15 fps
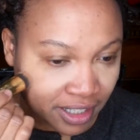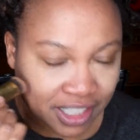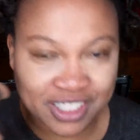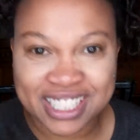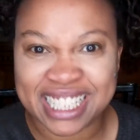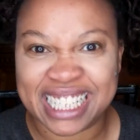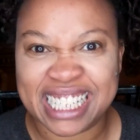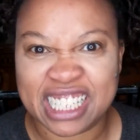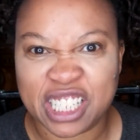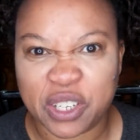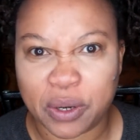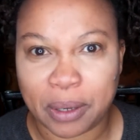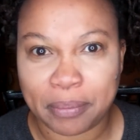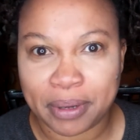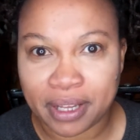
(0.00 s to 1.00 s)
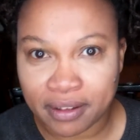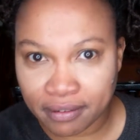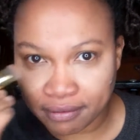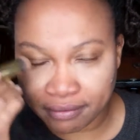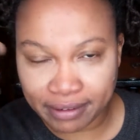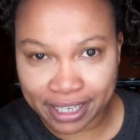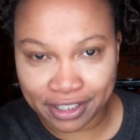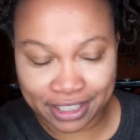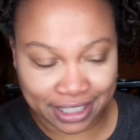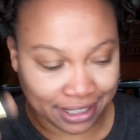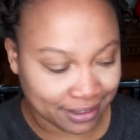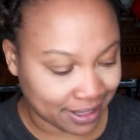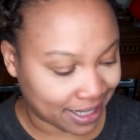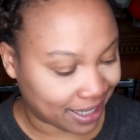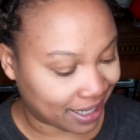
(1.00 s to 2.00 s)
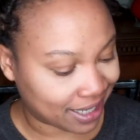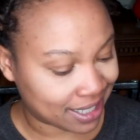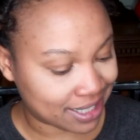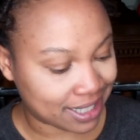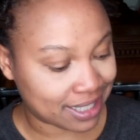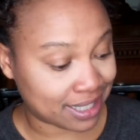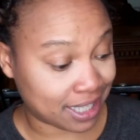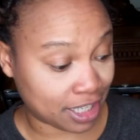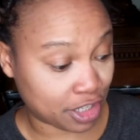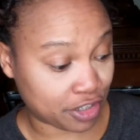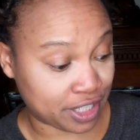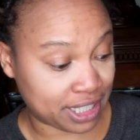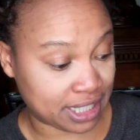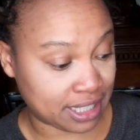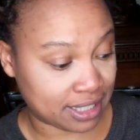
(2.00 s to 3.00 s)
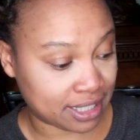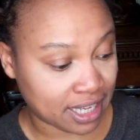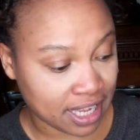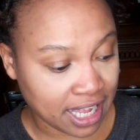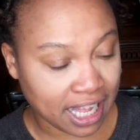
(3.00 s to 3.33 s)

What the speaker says: Notice I didn't go up right underneath the eye because this thing creases.